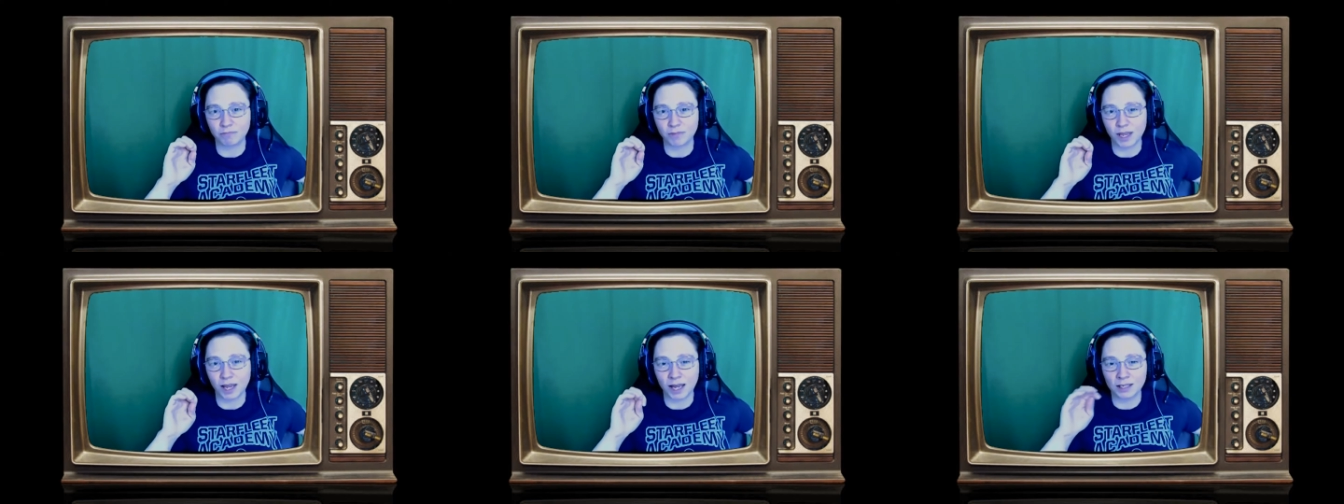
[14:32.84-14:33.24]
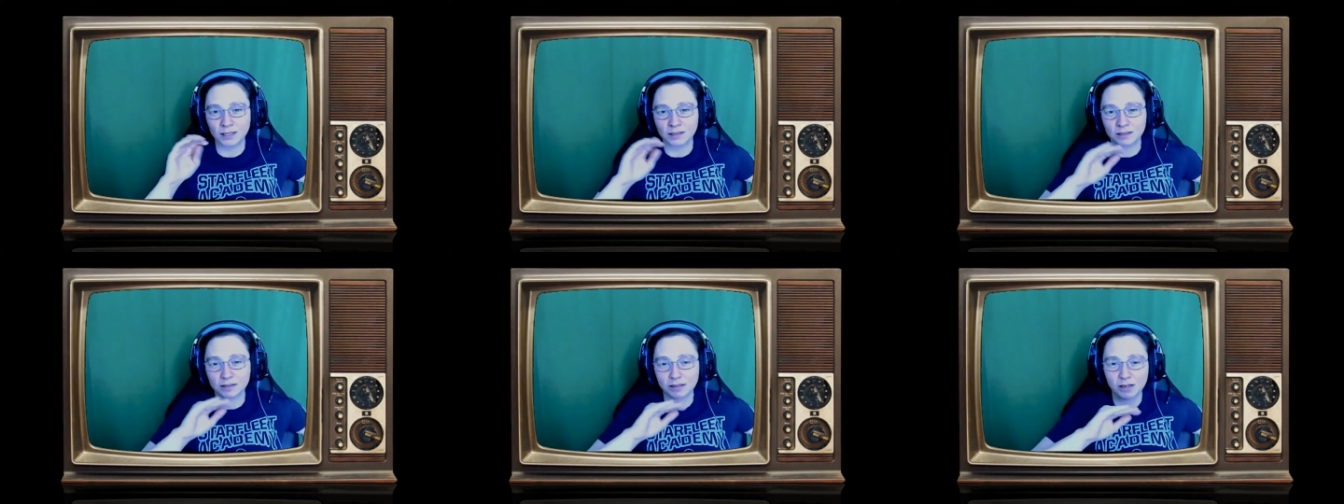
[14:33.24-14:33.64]
as
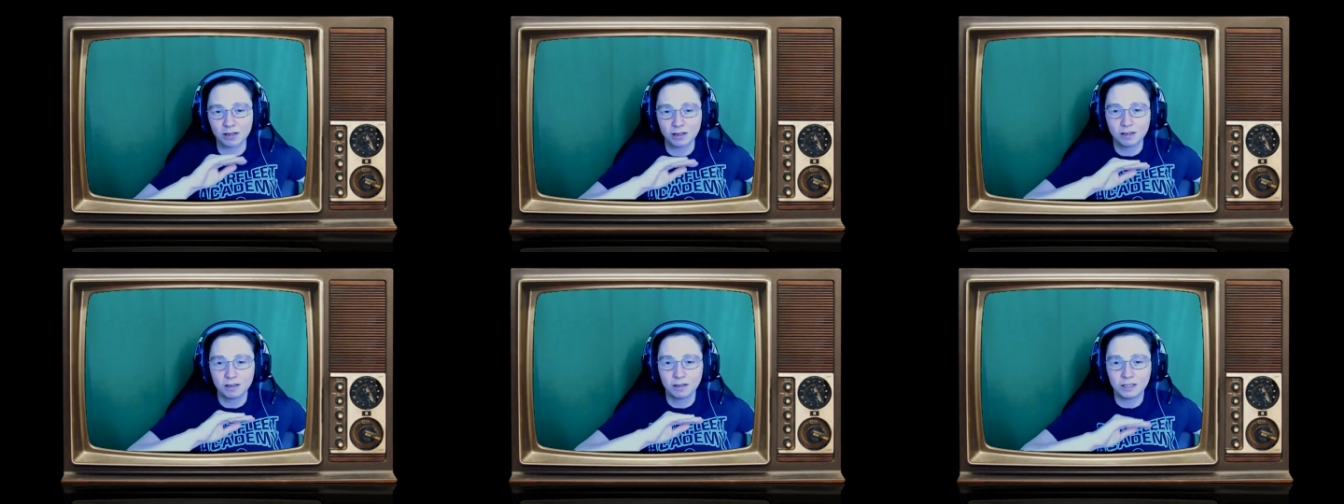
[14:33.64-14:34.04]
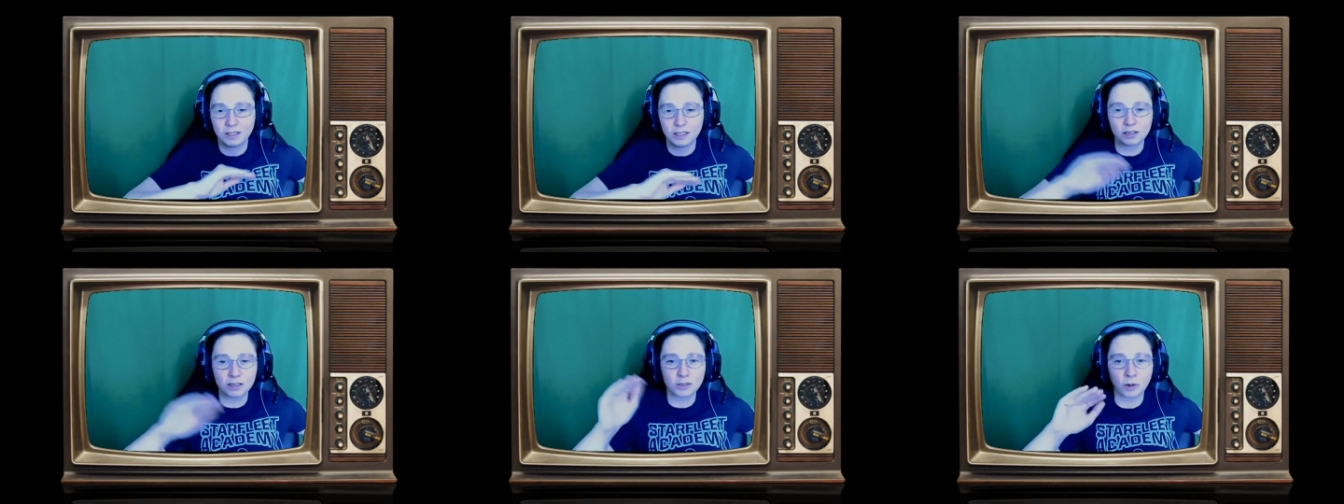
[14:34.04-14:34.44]
the
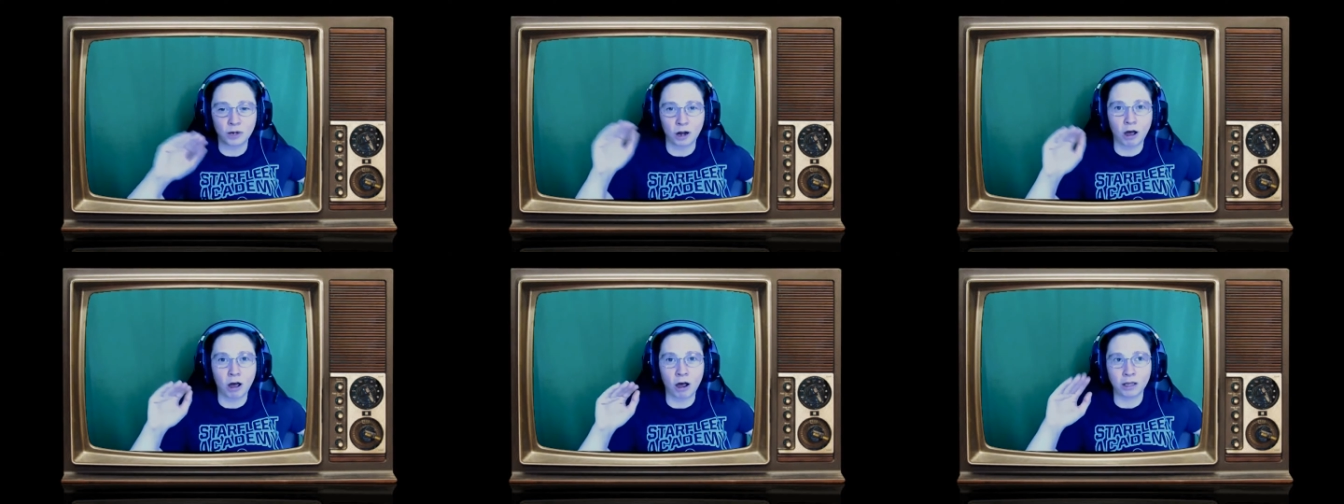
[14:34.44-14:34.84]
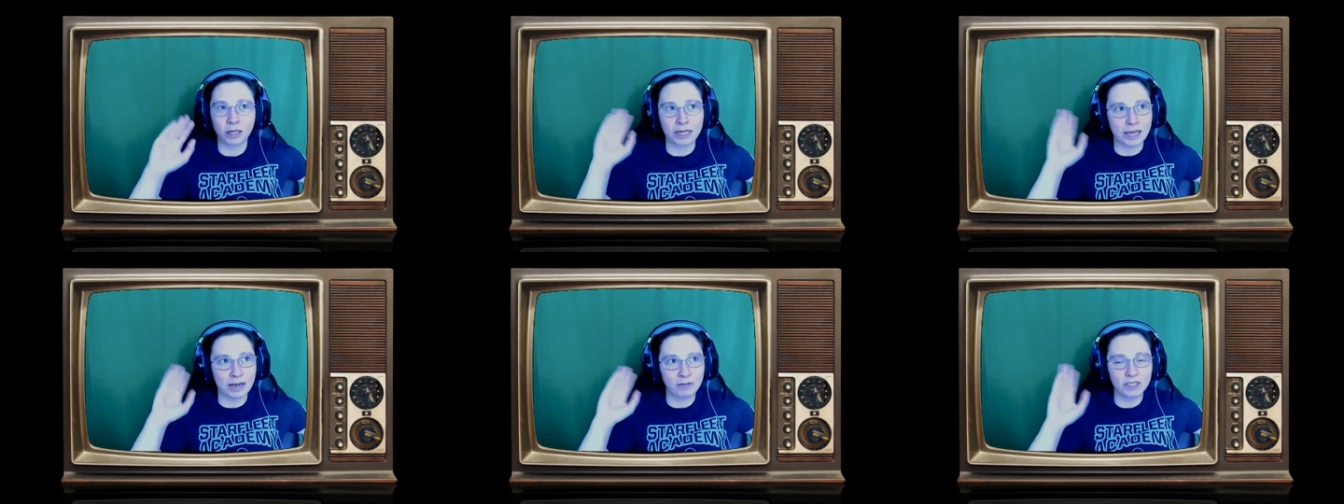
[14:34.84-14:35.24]
years went on,
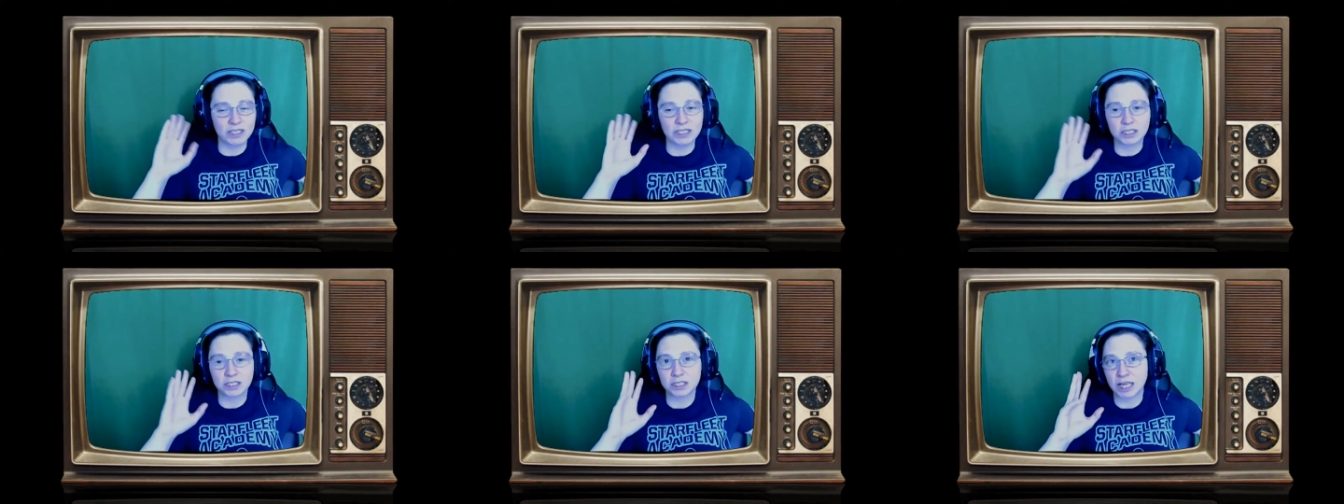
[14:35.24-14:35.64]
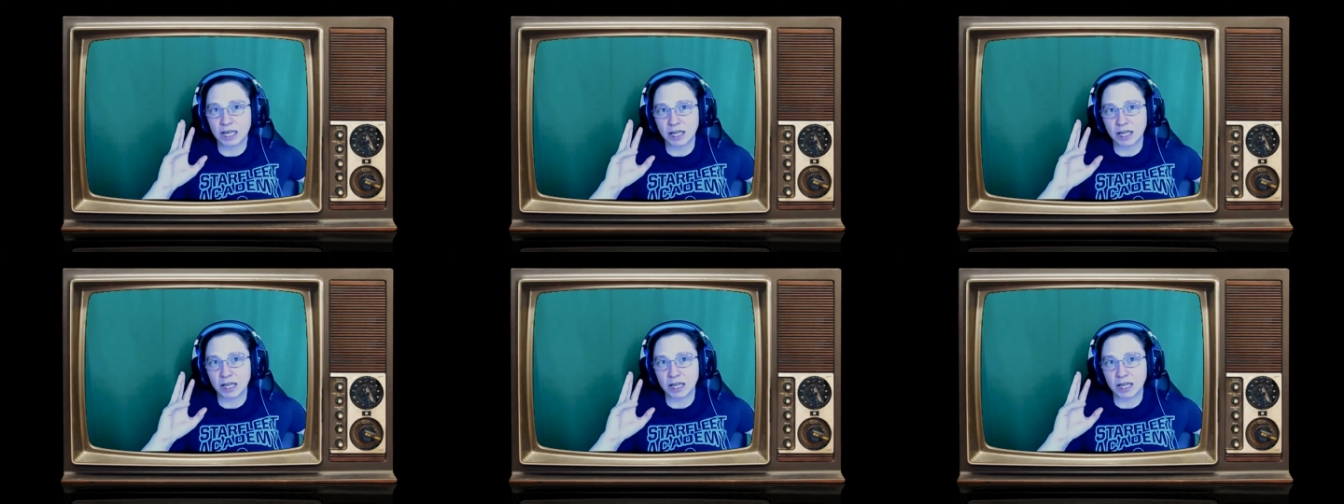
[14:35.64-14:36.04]
like ever since the
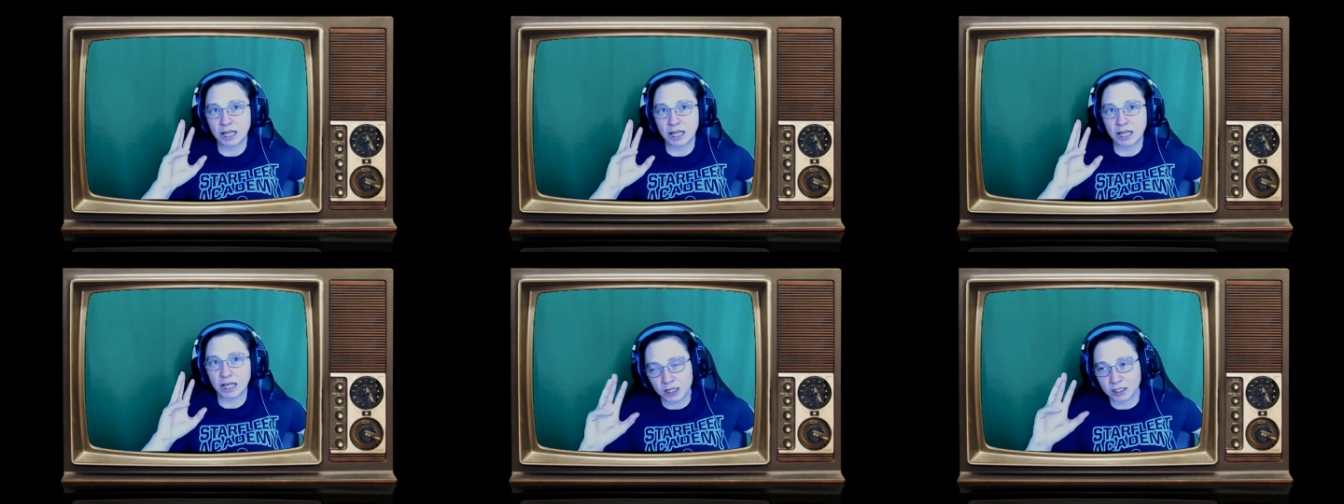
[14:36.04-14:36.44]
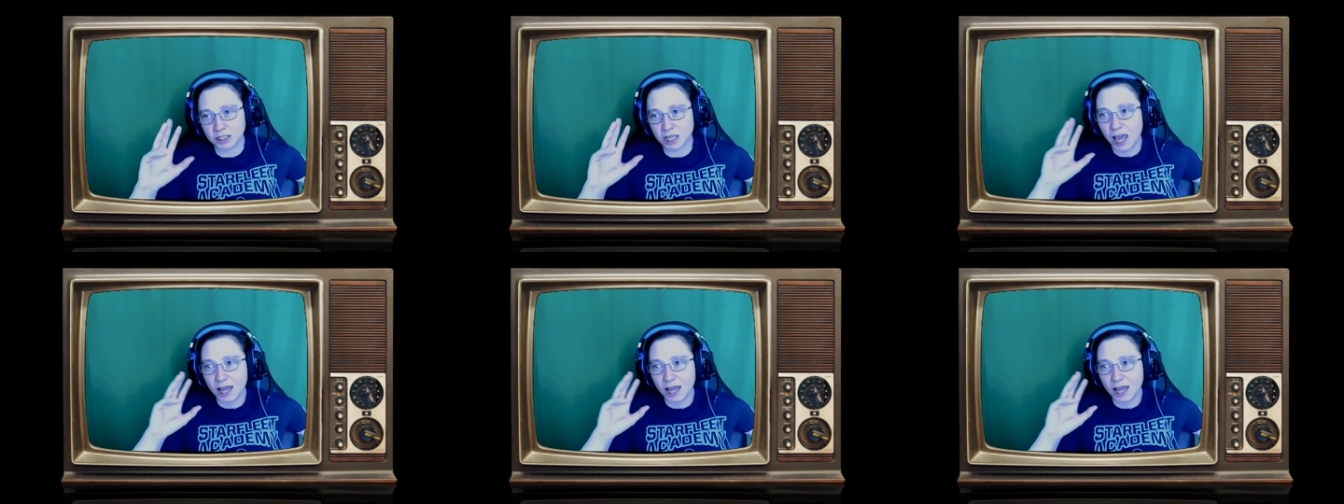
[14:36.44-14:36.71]
Salem witch trials,